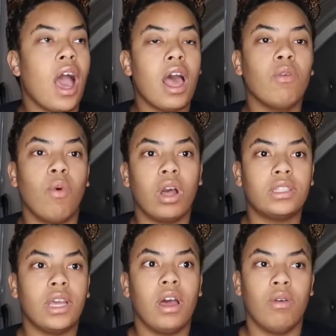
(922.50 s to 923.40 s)
I
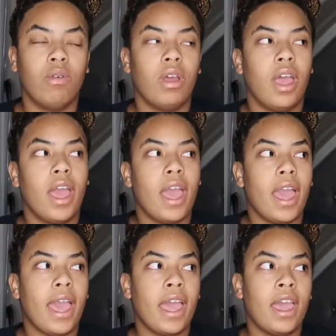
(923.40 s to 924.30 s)
walked out
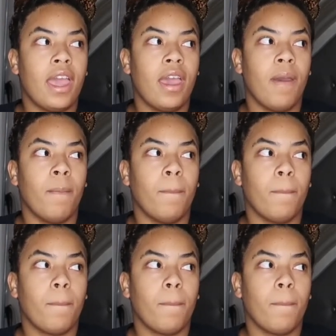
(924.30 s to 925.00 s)
and